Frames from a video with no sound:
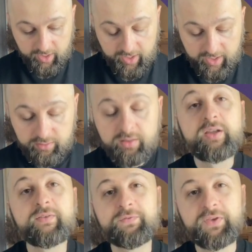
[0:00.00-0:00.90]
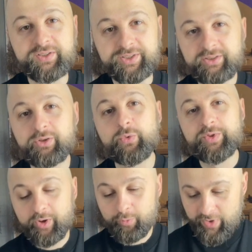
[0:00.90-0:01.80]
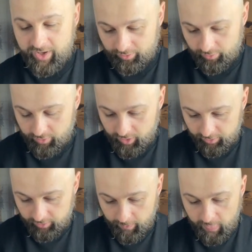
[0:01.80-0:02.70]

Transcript: and fill it with our background color.